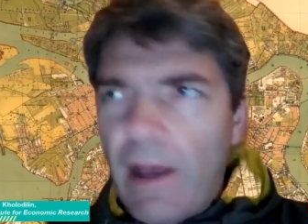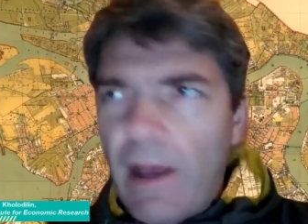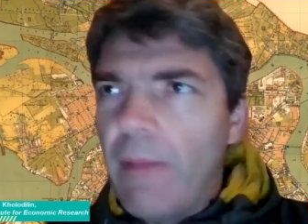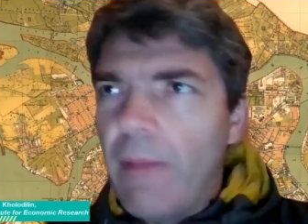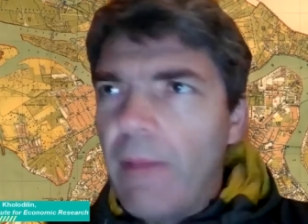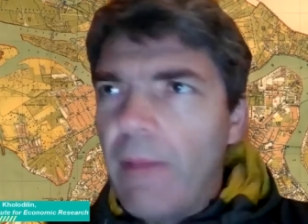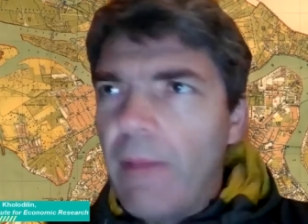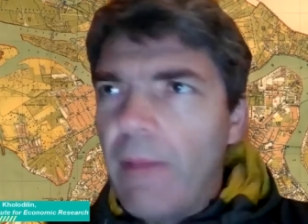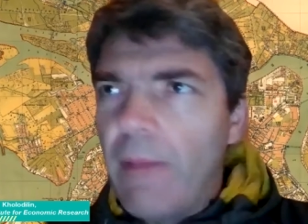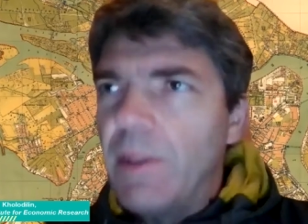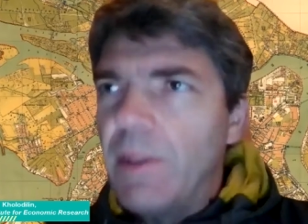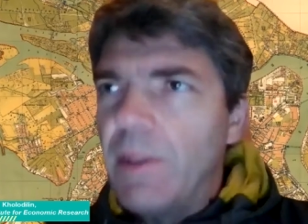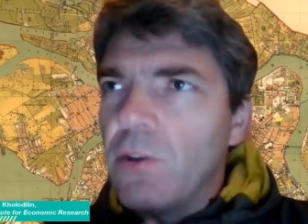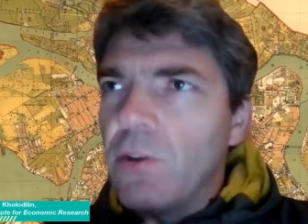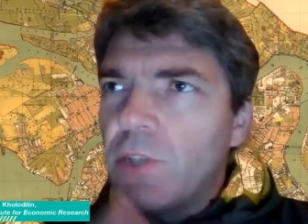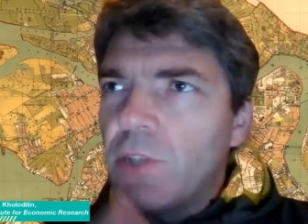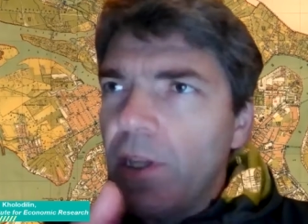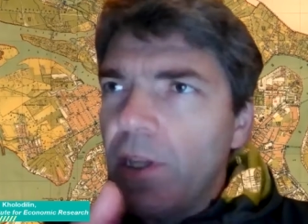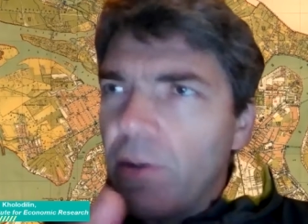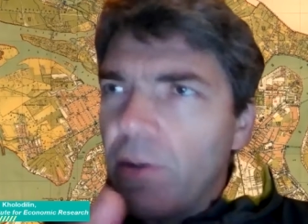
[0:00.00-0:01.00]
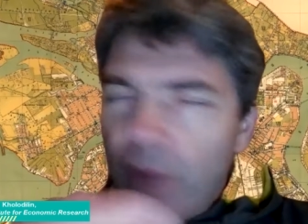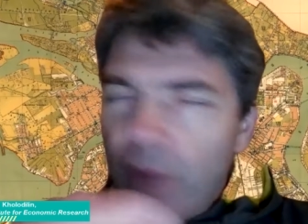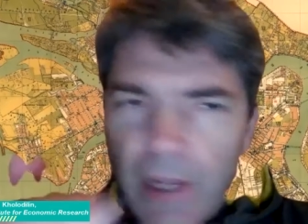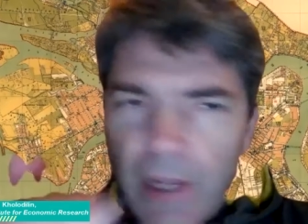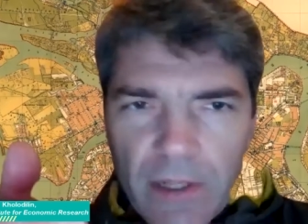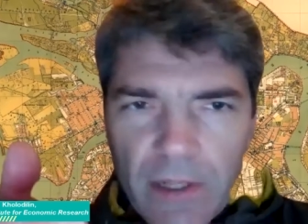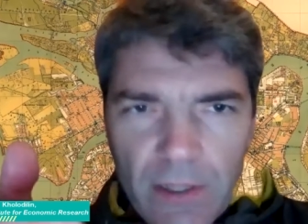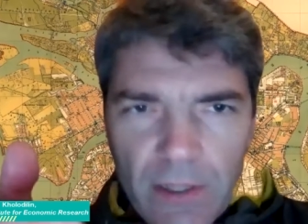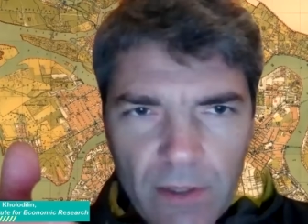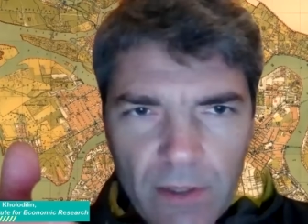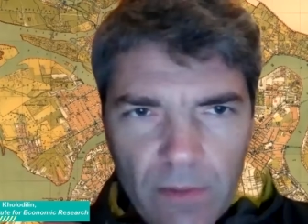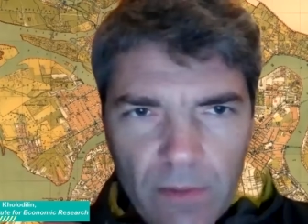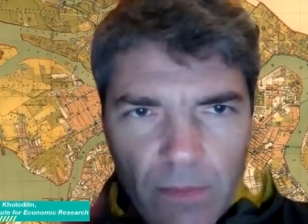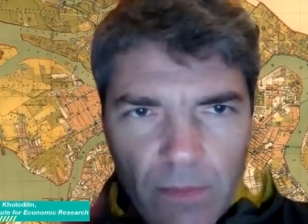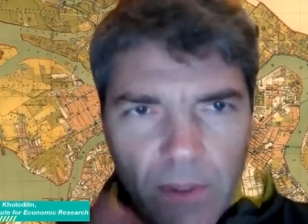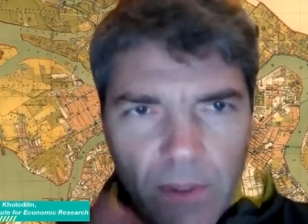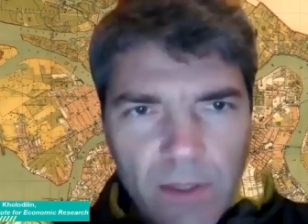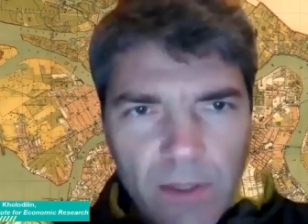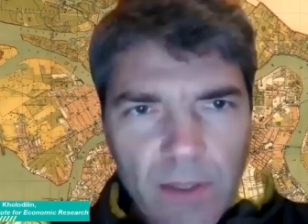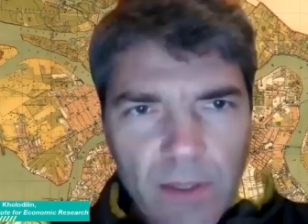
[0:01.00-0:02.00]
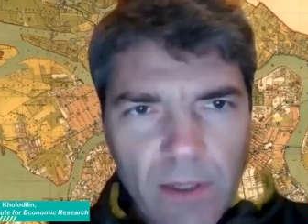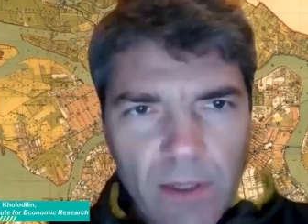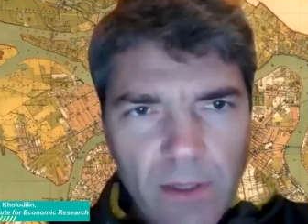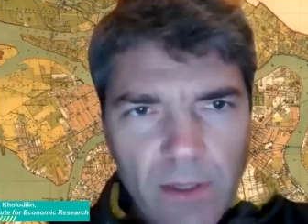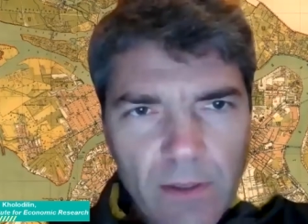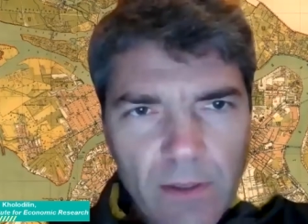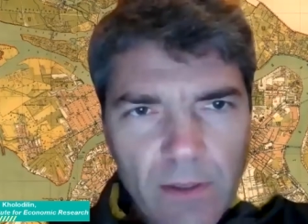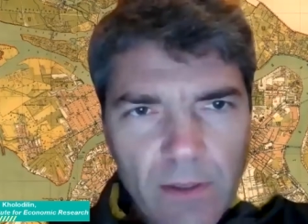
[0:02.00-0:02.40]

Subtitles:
I mean, socially oriented, but it's not